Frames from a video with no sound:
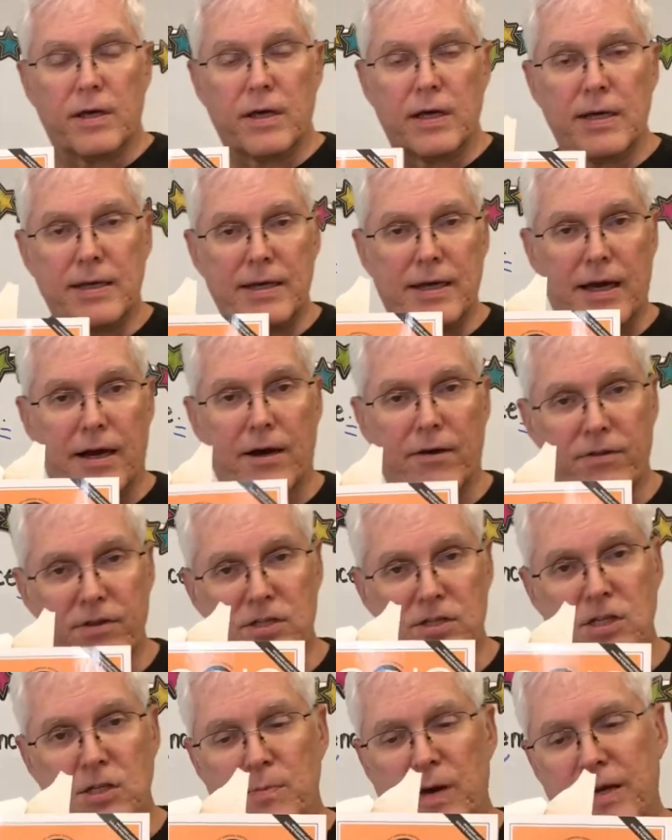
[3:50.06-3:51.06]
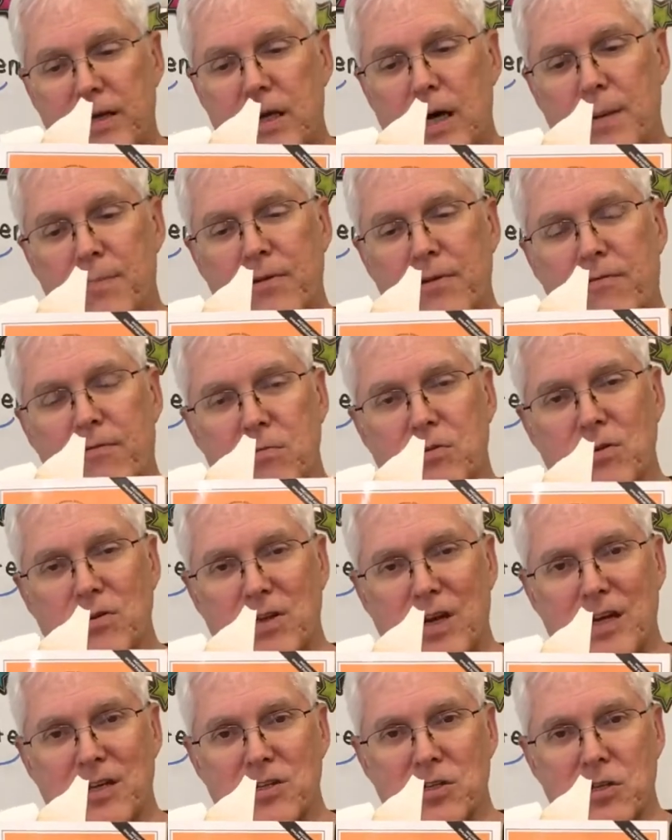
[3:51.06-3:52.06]
Now, this is my copy from
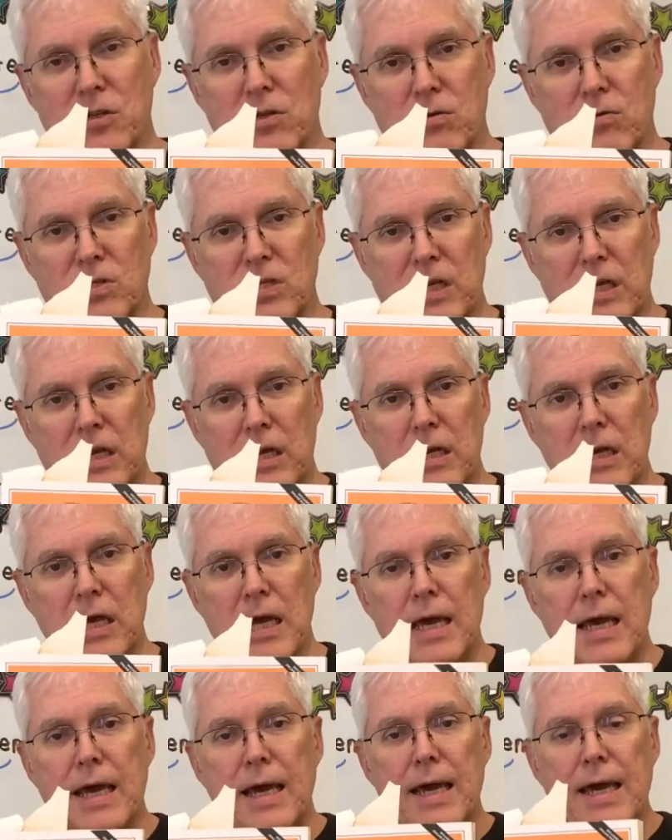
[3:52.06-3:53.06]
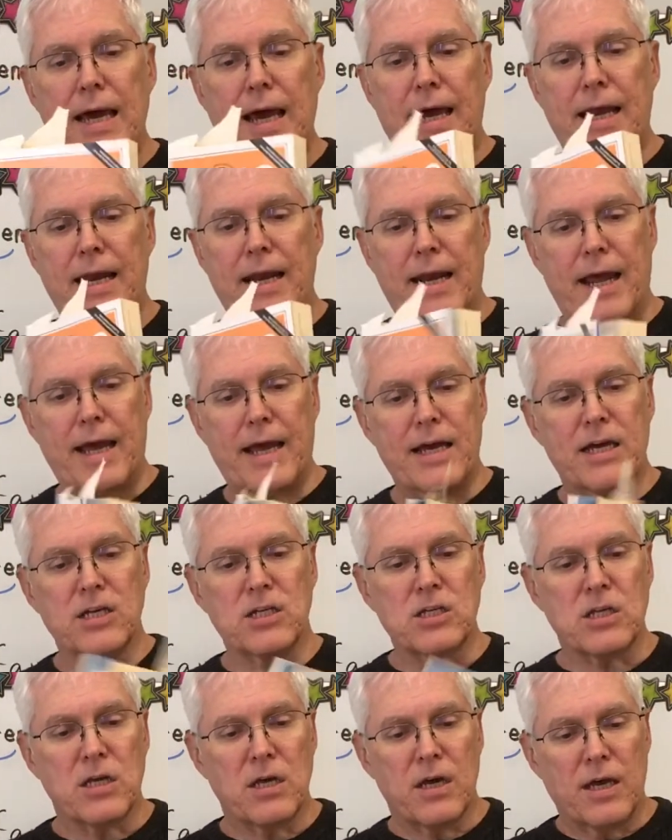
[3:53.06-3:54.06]
2013, and it
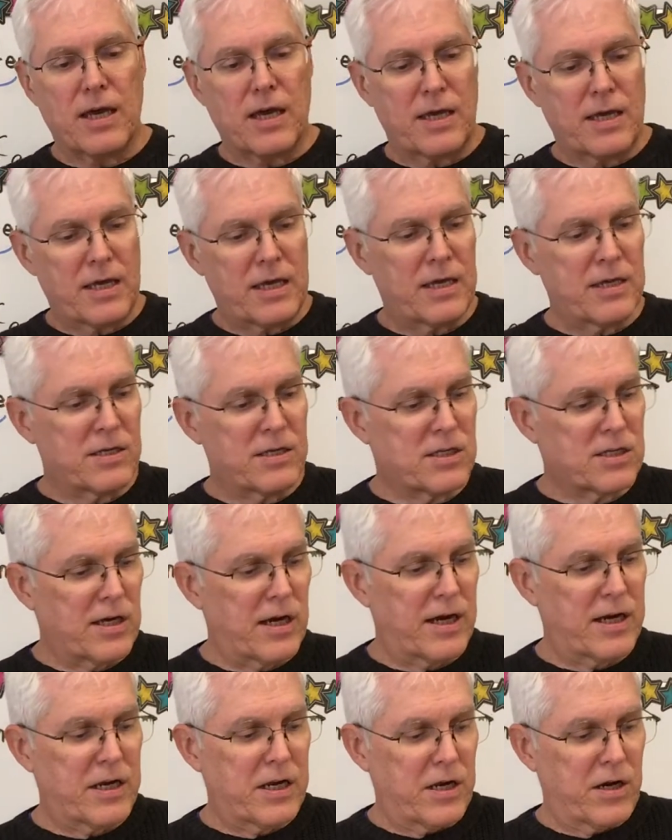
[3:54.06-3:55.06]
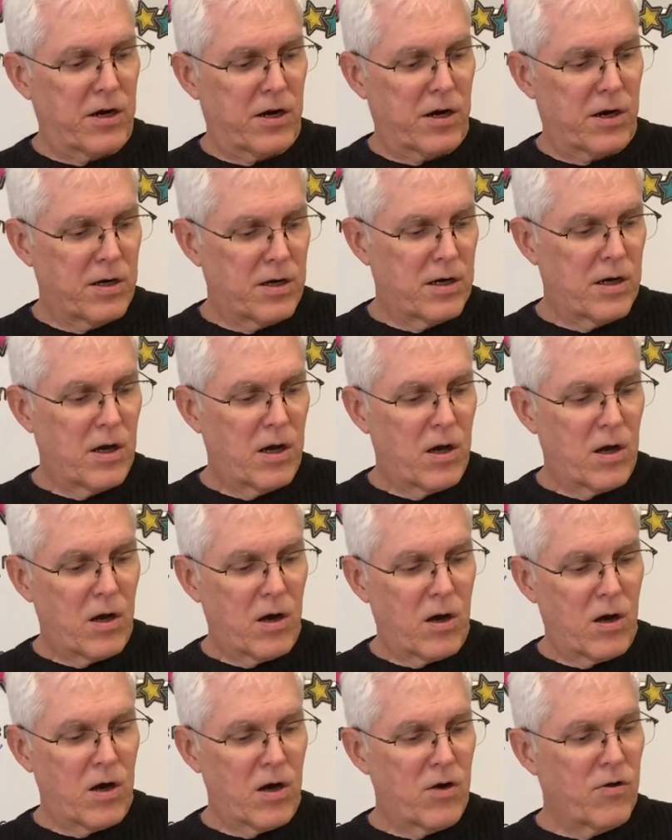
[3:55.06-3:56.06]
has inside here
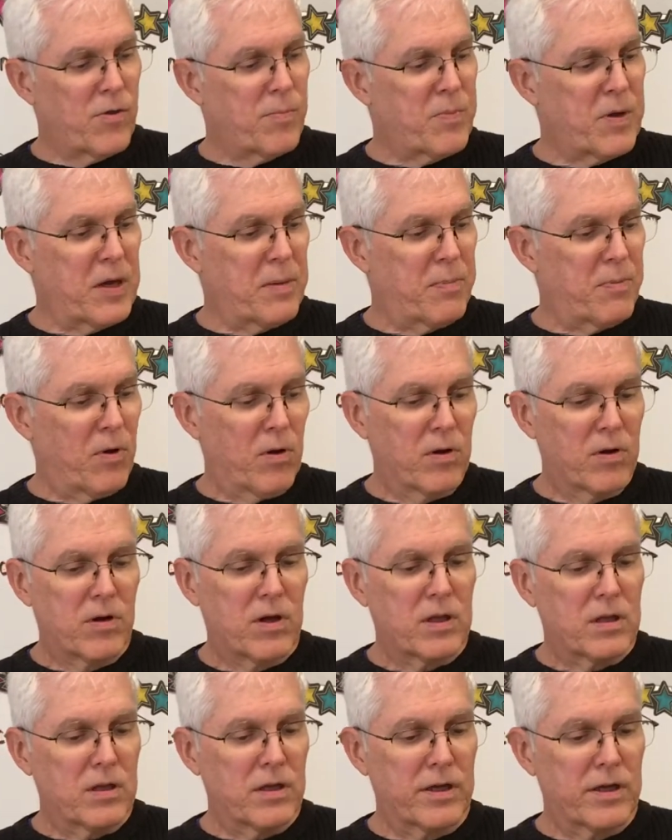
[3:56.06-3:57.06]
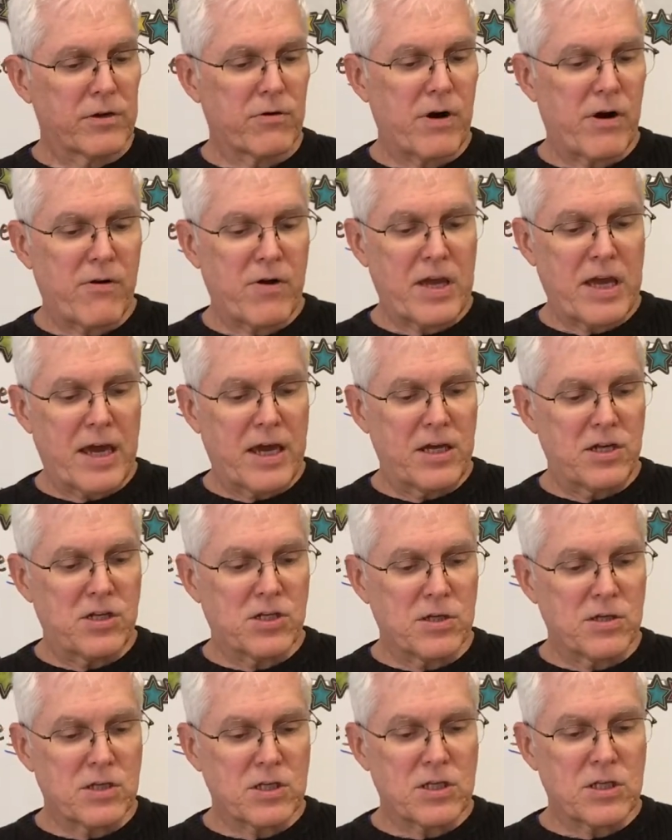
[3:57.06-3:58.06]
all the people, literary
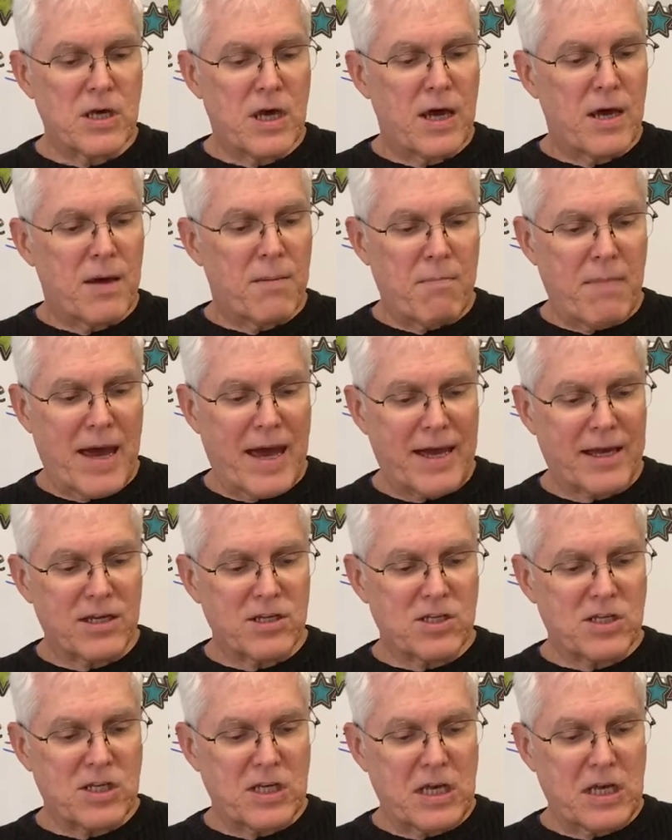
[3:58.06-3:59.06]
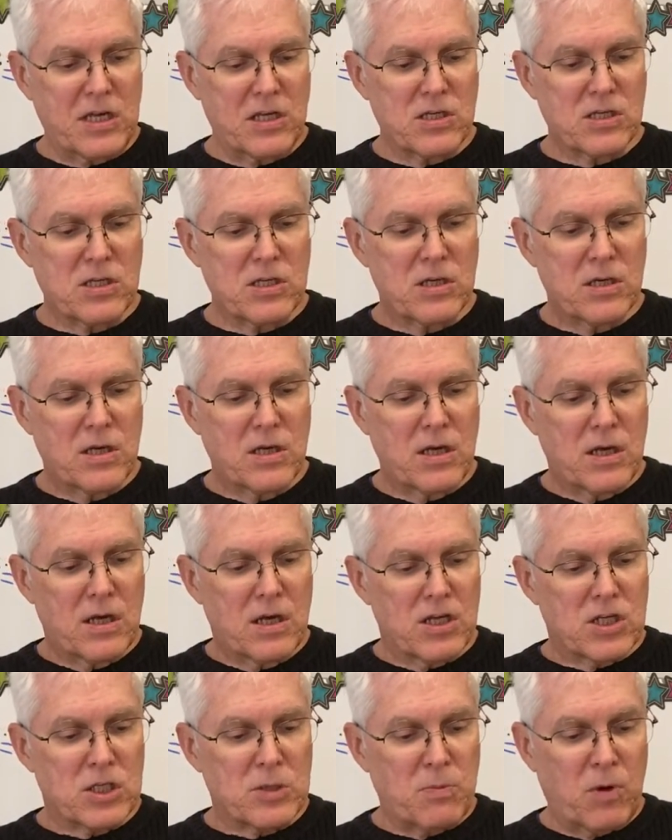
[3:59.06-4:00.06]
agents, magazines,
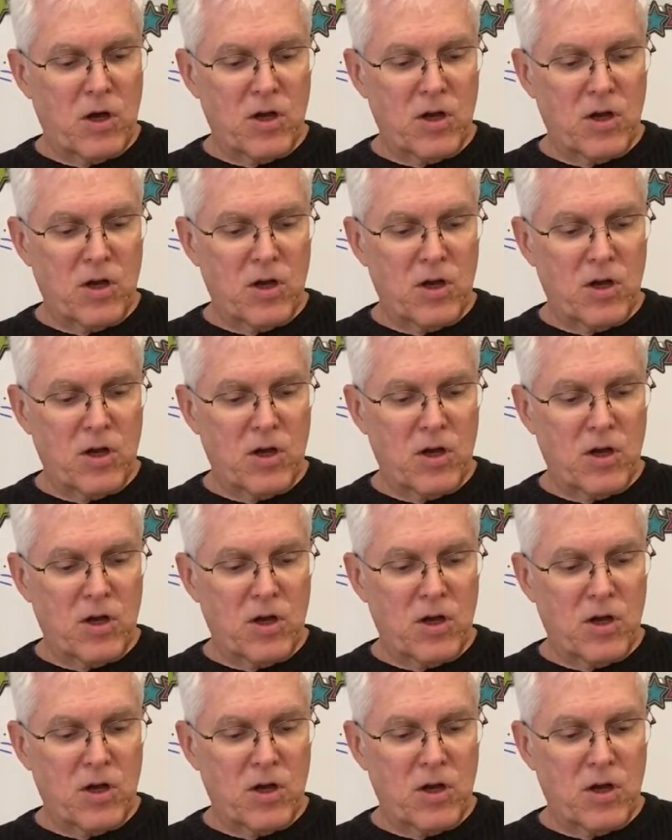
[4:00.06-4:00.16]
small